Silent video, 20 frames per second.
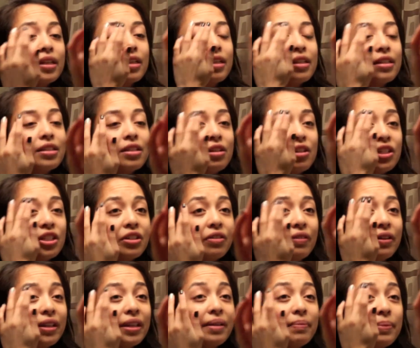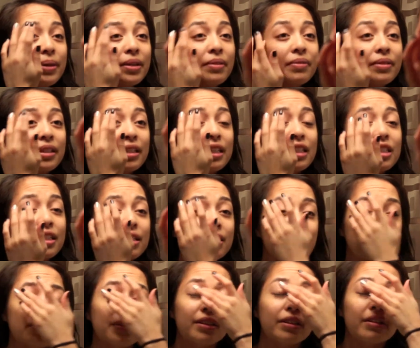So you should really be really gentle
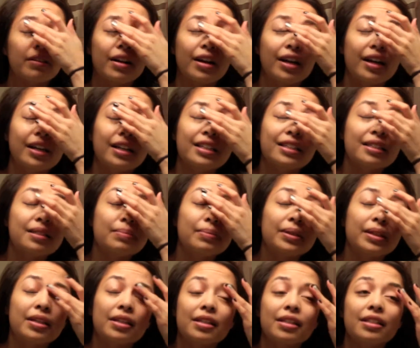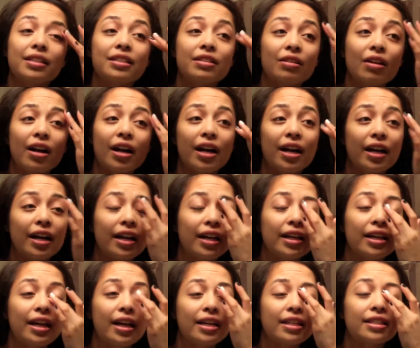with your eyes because your eye
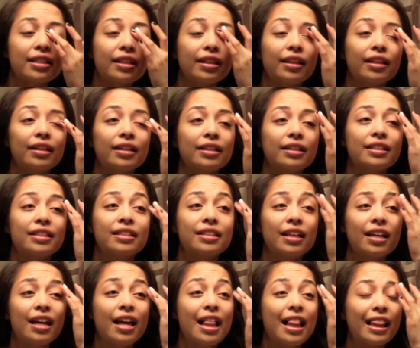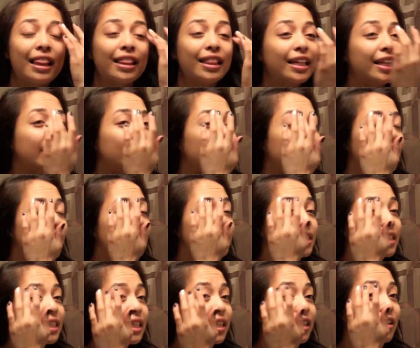has the thinnest layer of
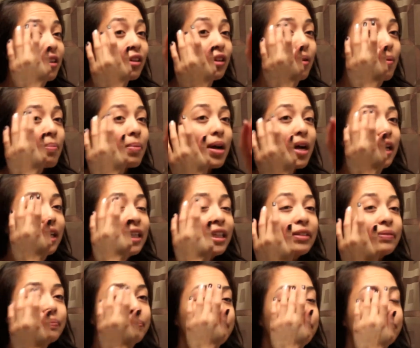skin on your body.